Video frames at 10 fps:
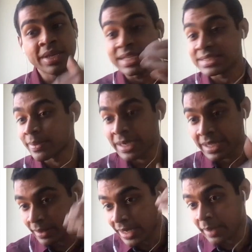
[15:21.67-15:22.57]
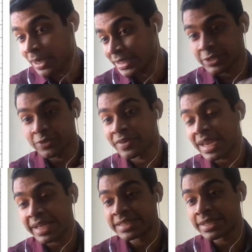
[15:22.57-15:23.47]
estimating like masses of
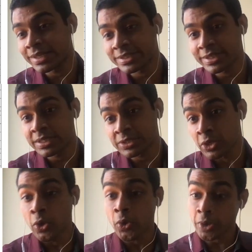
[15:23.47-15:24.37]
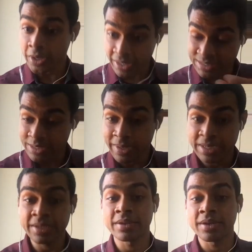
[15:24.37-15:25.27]
galaxy clusters or
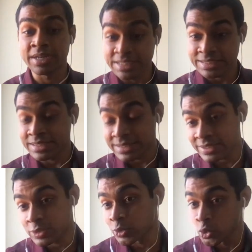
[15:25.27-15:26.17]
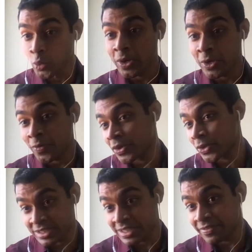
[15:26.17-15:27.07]
estimating uh, distances to supernovae or
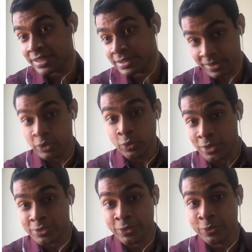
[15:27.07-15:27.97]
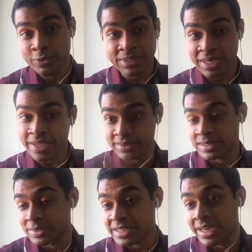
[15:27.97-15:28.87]
Cepheid. You also use like
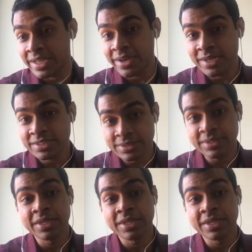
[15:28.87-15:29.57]
some scaling relations.